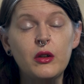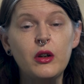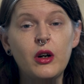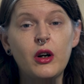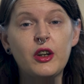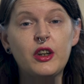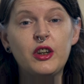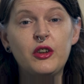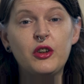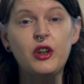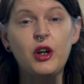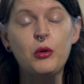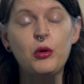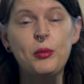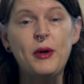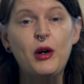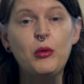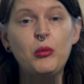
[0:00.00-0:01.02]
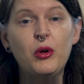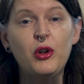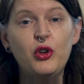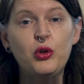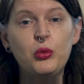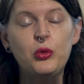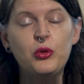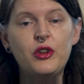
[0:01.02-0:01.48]
I can go about my
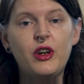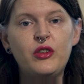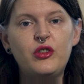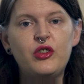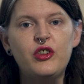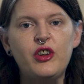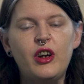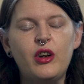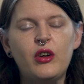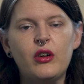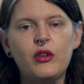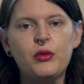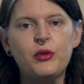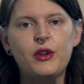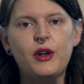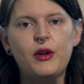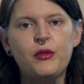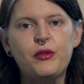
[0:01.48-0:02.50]
normal day-to-day life without